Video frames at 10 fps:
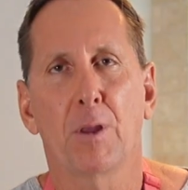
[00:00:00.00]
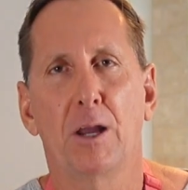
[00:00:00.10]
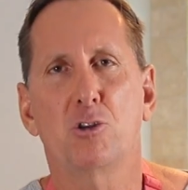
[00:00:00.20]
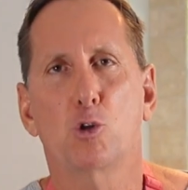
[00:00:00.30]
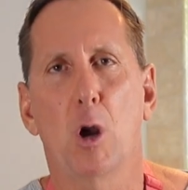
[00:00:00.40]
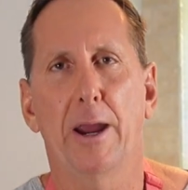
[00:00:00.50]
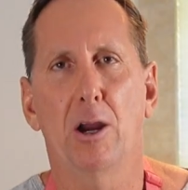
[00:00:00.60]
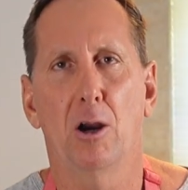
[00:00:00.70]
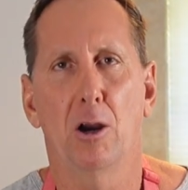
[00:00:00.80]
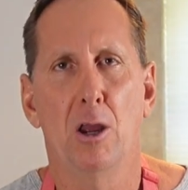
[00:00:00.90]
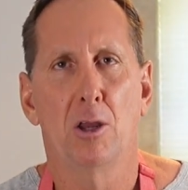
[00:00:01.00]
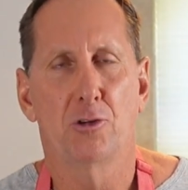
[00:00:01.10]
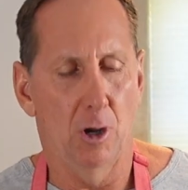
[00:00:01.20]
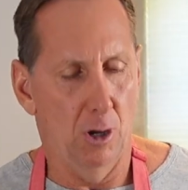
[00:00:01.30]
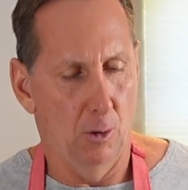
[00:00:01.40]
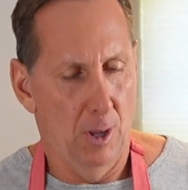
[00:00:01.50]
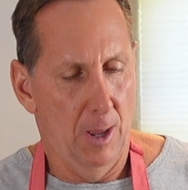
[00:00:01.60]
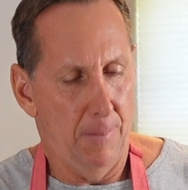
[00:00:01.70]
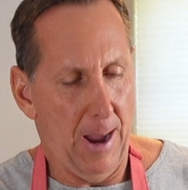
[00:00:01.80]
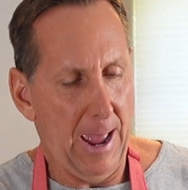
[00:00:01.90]
it's drier. So
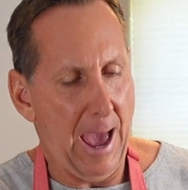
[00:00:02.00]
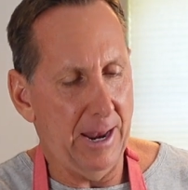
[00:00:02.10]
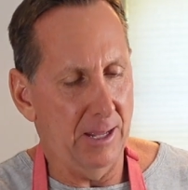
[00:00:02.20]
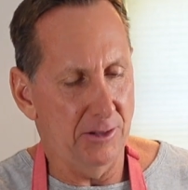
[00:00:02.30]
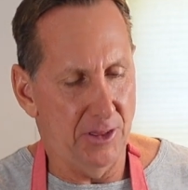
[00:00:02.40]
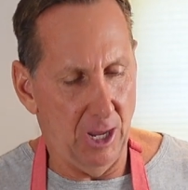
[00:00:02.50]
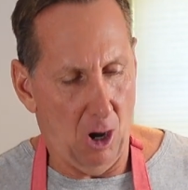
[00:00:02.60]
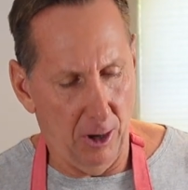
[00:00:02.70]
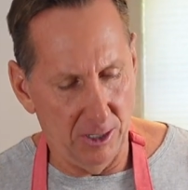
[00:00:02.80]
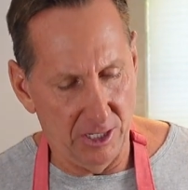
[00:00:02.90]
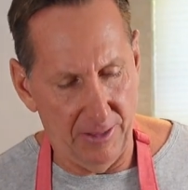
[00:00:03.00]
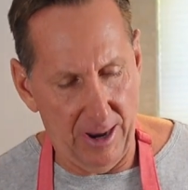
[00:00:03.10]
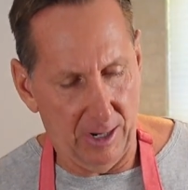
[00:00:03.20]
by adding the orange in there,